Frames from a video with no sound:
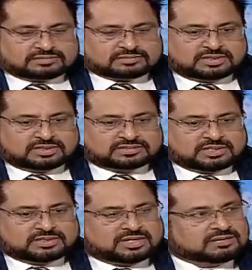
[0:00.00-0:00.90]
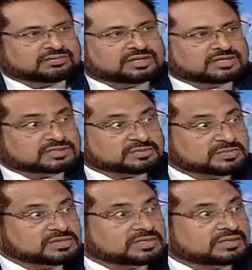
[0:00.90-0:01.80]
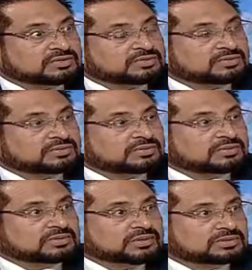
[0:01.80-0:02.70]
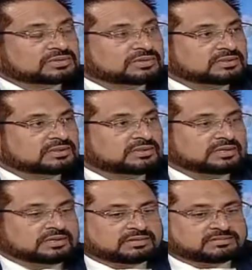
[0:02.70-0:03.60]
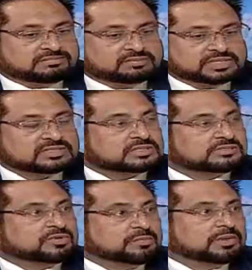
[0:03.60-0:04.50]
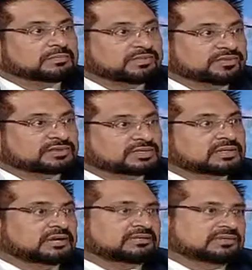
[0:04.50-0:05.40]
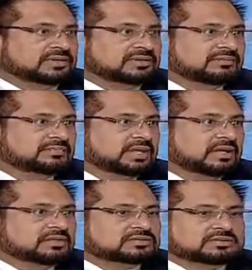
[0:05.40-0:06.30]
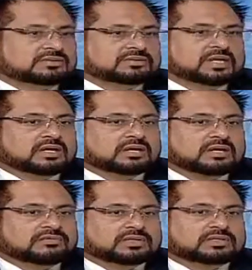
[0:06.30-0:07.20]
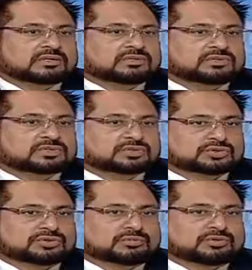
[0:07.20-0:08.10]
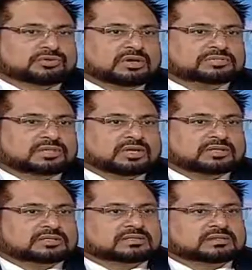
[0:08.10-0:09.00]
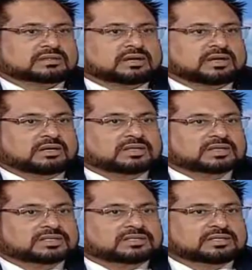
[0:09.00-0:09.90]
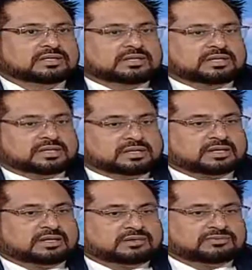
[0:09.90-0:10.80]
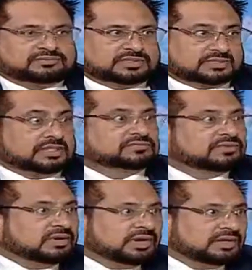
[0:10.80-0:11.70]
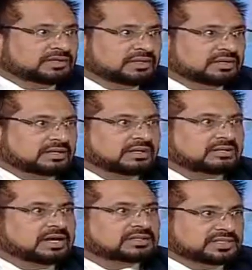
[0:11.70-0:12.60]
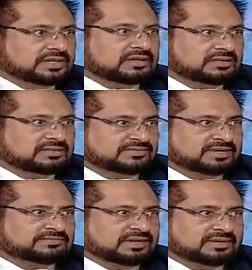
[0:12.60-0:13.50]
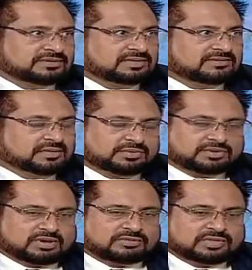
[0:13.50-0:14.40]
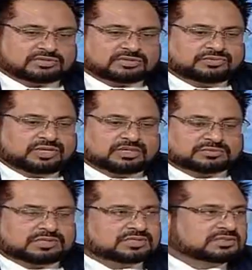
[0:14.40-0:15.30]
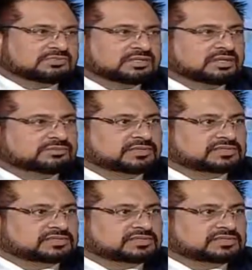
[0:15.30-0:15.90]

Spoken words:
Third thing that we are supporting to Kuwaiti businesswoman professional network. So they are having their own social programs like a lady in Gulf, successful lady. They're Called Najiha. They were a program. So we are sponsor with them.